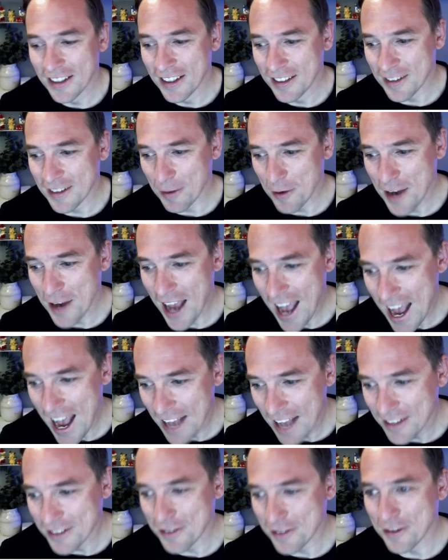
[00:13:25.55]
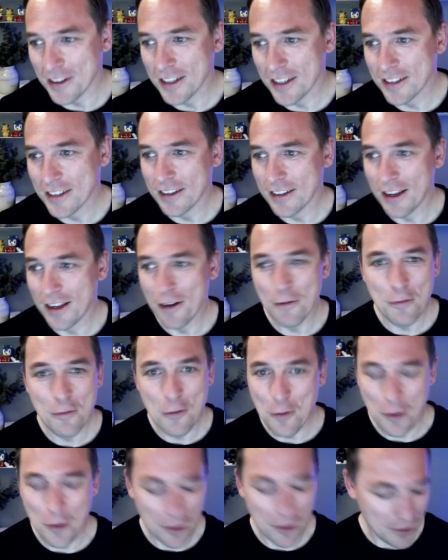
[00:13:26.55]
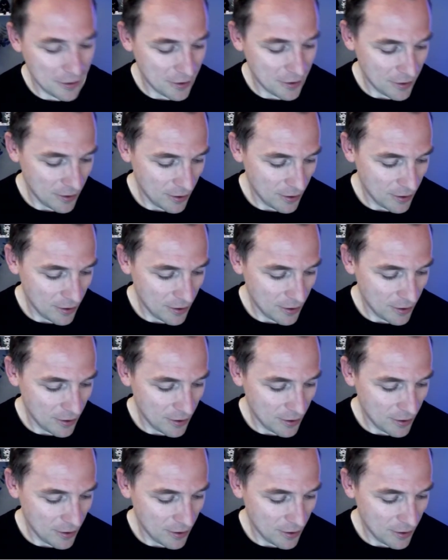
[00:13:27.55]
So I'm going to answer this, and of course,